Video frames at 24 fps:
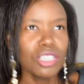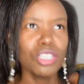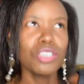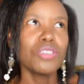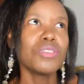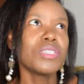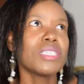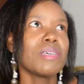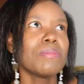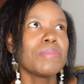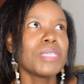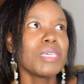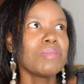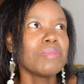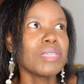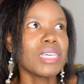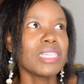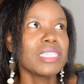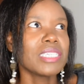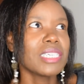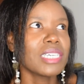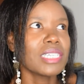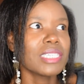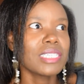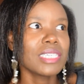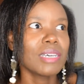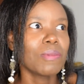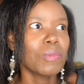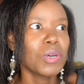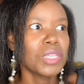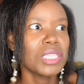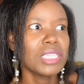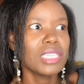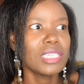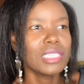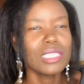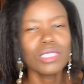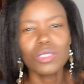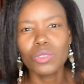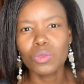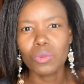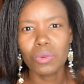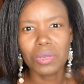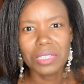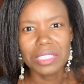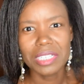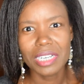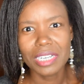sometimes I'll tell someone this is
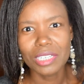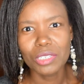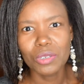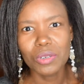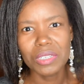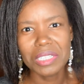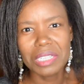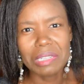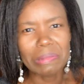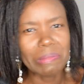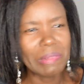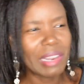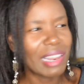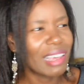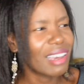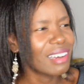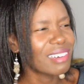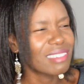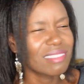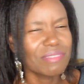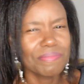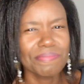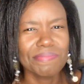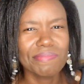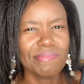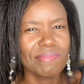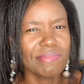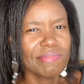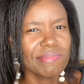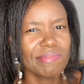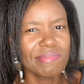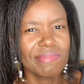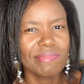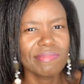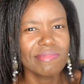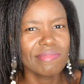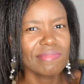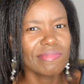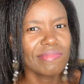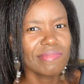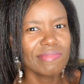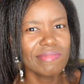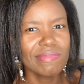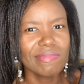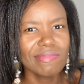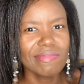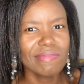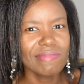what I do, and they'll be like,
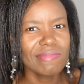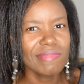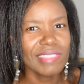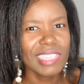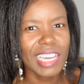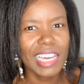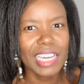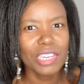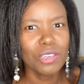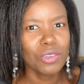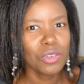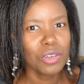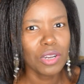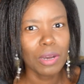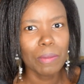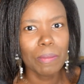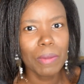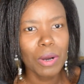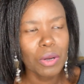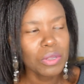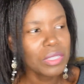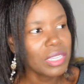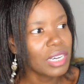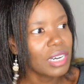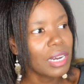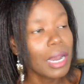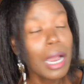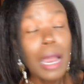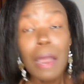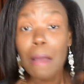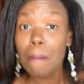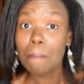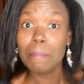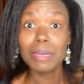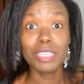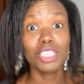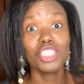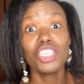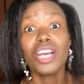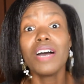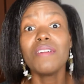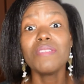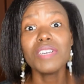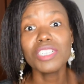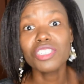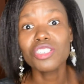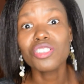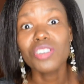I don't know about that. But you
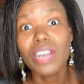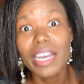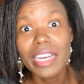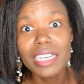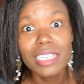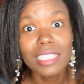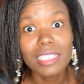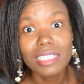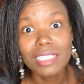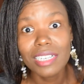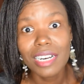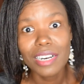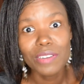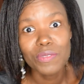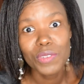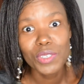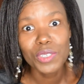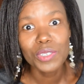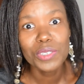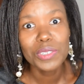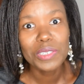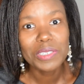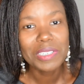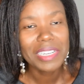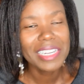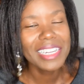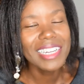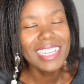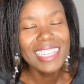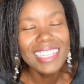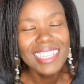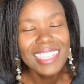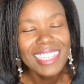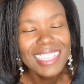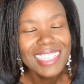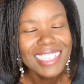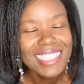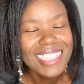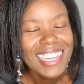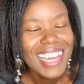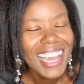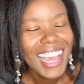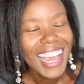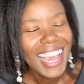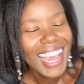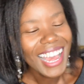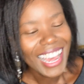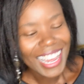haven't tried it, have you?
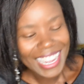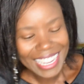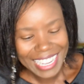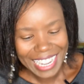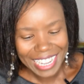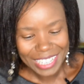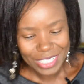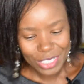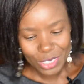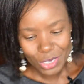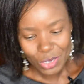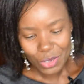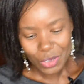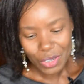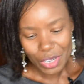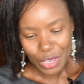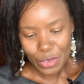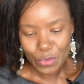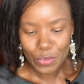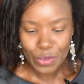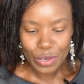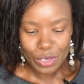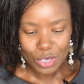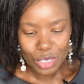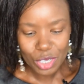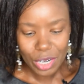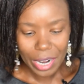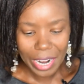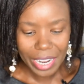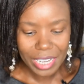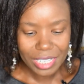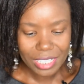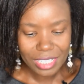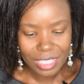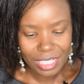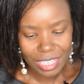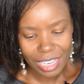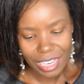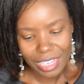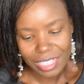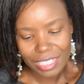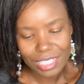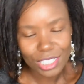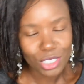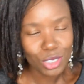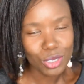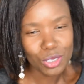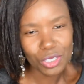Yeah, so if you try it, at
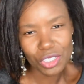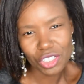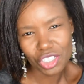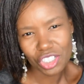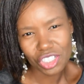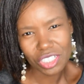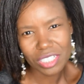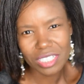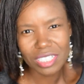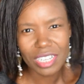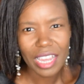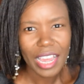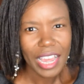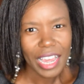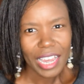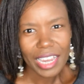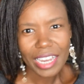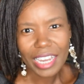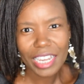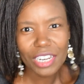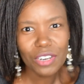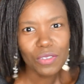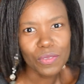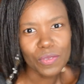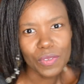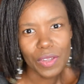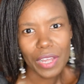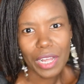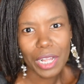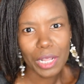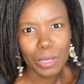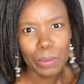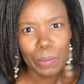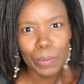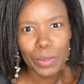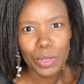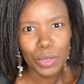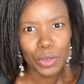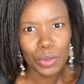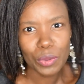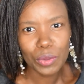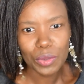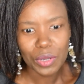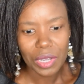least it will just kind of help you